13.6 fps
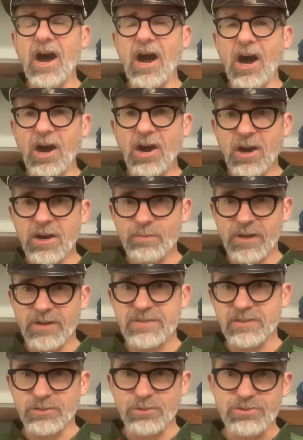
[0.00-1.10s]
a hardware
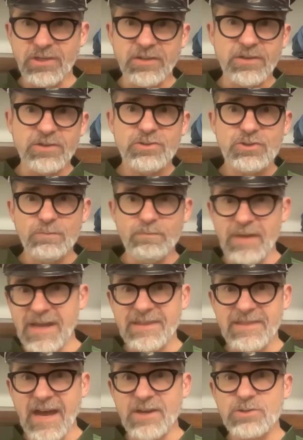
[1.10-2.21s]
solution to
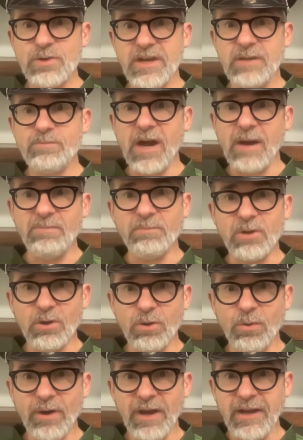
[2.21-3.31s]
make that training problem go
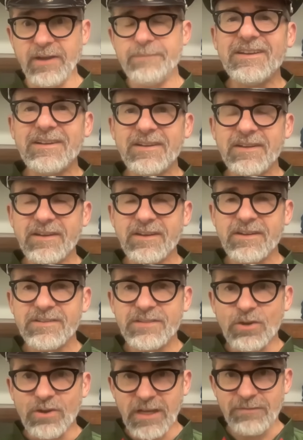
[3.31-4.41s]
away.
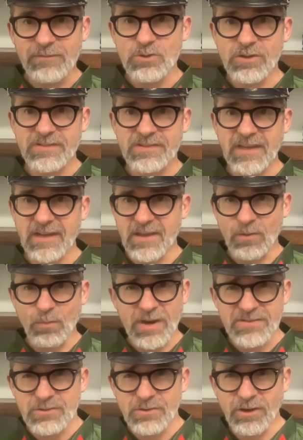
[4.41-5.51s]
So if you could say that
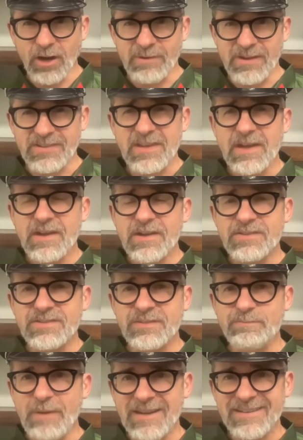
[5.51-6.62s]
Western armies
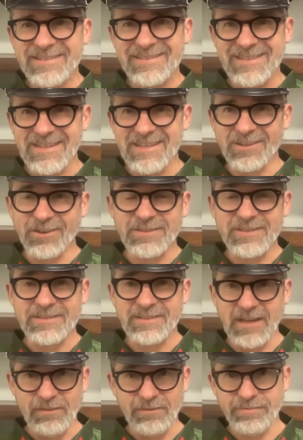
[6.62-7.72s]
spent steel to
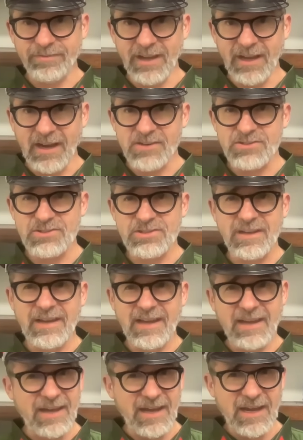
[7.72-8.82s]
save flesh,
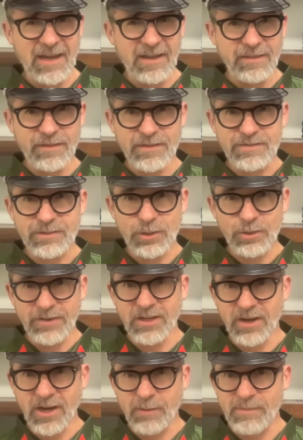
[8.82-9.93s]
and the
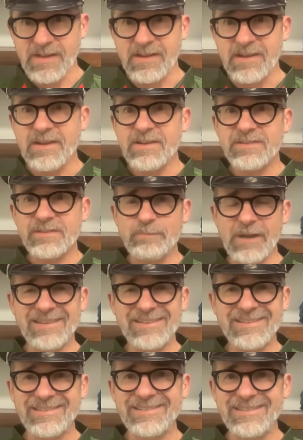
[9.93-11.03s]
Soviet army
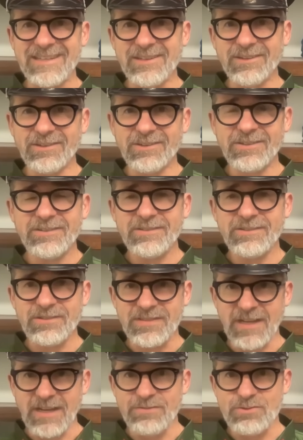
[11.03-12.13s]
spent steel to
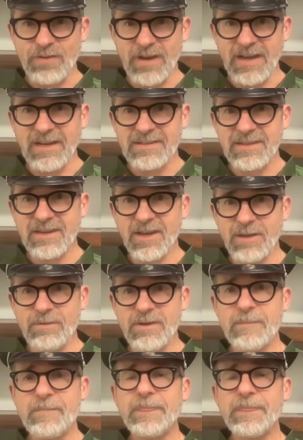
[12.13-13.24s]
save training time,